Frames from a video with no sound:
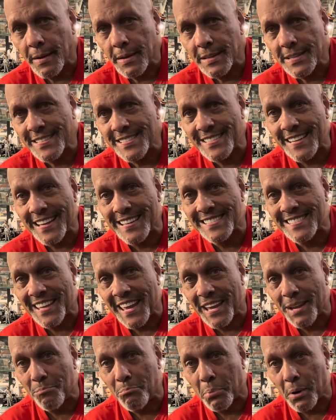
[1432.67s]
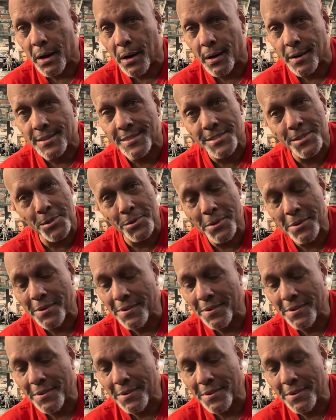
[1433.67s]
$16.